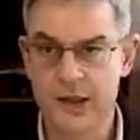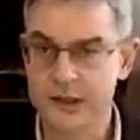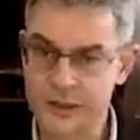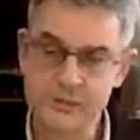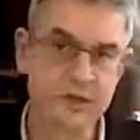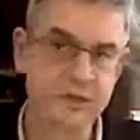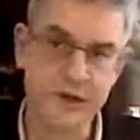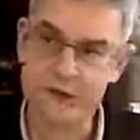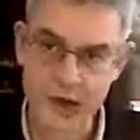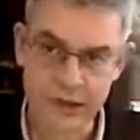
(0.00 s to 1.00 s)
It seems to
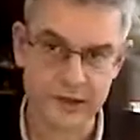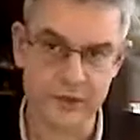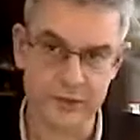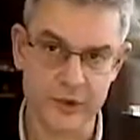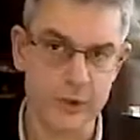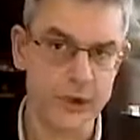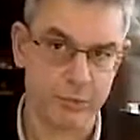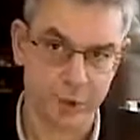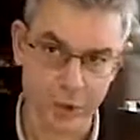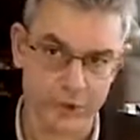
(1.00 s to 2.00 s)
be effective
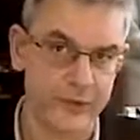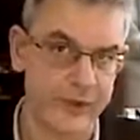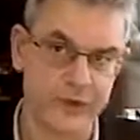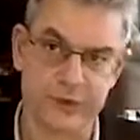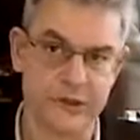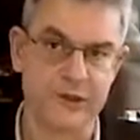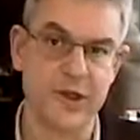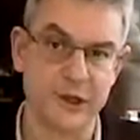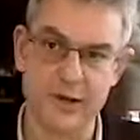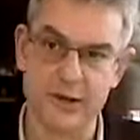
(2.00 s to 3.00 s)
with both these
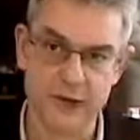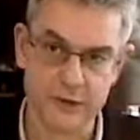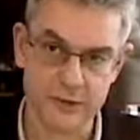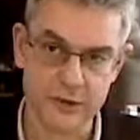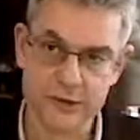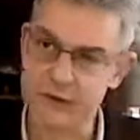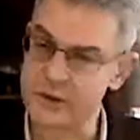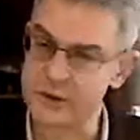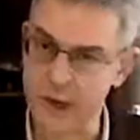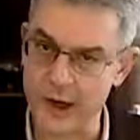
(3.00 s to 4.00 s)
personality disorders
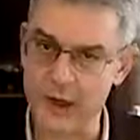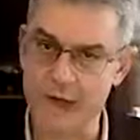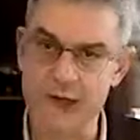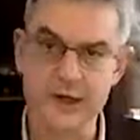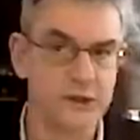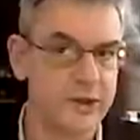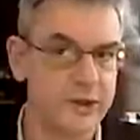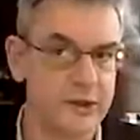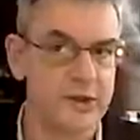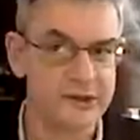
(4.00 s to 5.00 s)
as well as
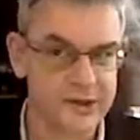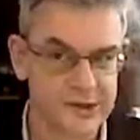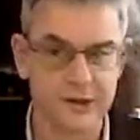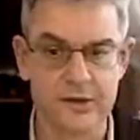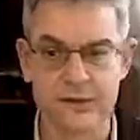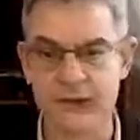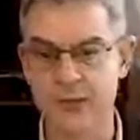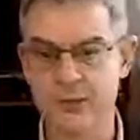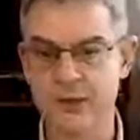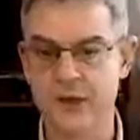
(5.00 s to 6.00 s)
with certain
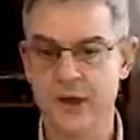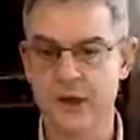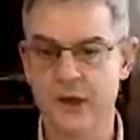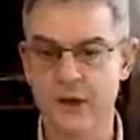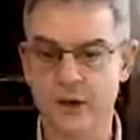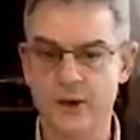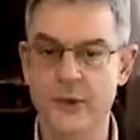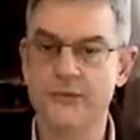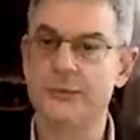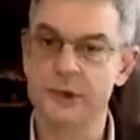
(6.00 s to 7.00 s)
types
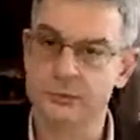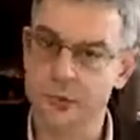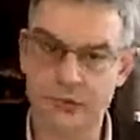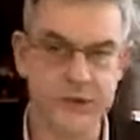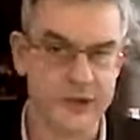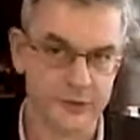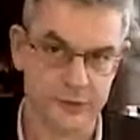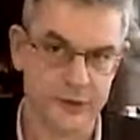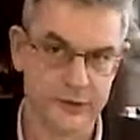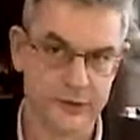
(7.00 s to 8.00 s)
of mood
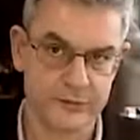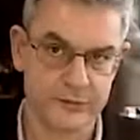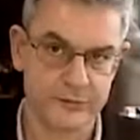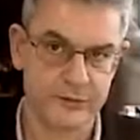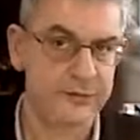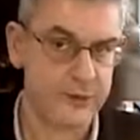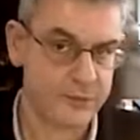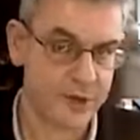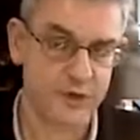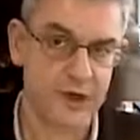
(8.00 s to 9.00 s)
disorders,
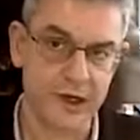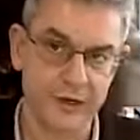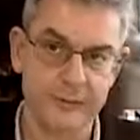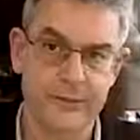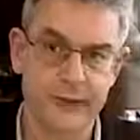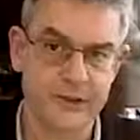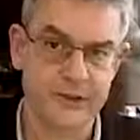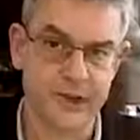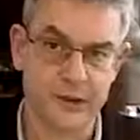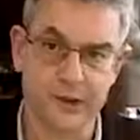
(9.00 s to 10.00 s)
especially
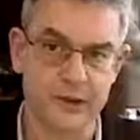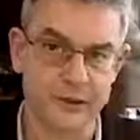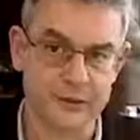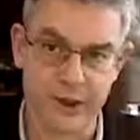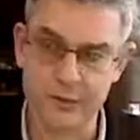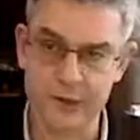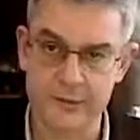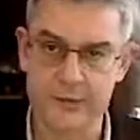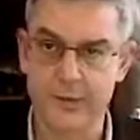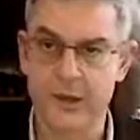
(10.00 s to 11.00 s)
extended
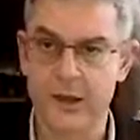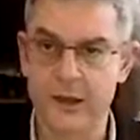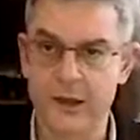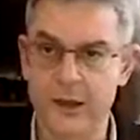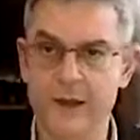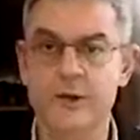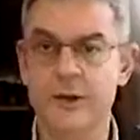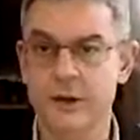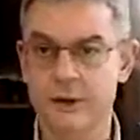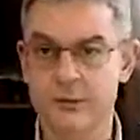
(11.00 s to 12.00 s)
dysthymia
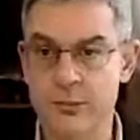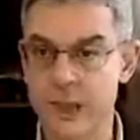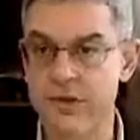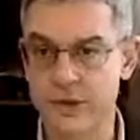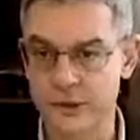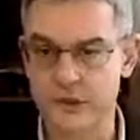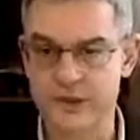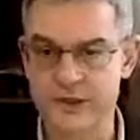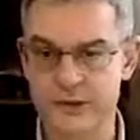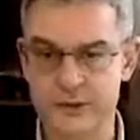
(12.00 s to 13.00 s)
and major
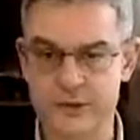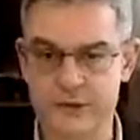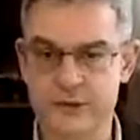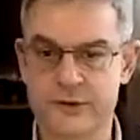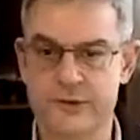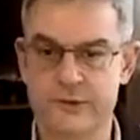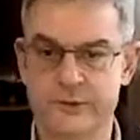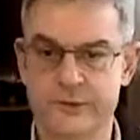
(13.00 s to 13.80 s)
depressive episodes.